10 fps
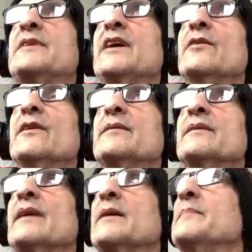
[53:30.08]
Gary,
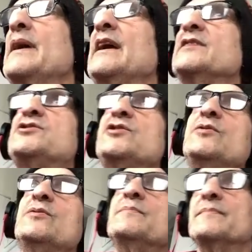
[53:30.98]
like May,
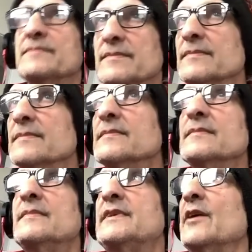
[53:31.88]
June,
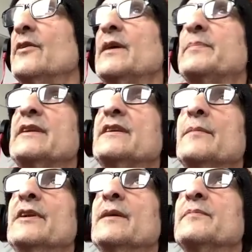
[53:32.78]
Gary had been
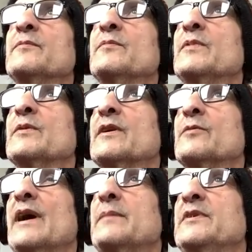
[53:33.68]
coming up. We were going to
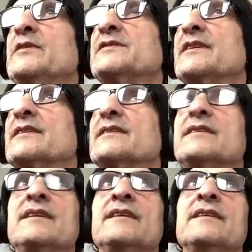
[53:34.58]
write music,
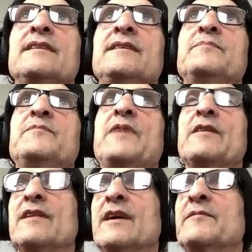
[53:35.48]
and he
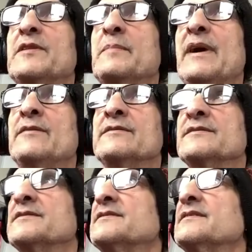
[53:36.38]
fell in love with the
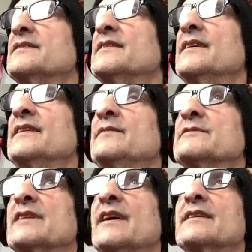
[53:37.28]
mountains. And he
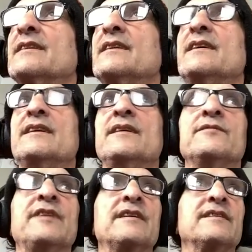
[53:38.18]
was like,
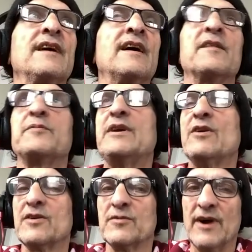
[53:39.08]
I got a
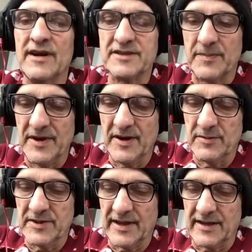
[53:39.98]
3-car garage up there
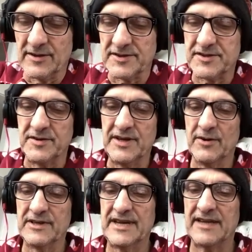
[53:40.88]
with a little
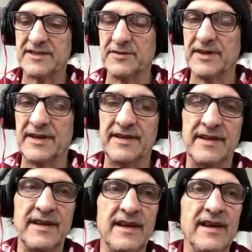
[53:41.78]
studio attached to it. And
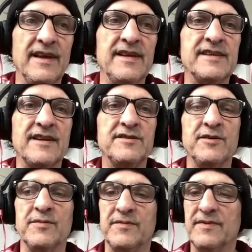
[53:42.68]
he's like, dude,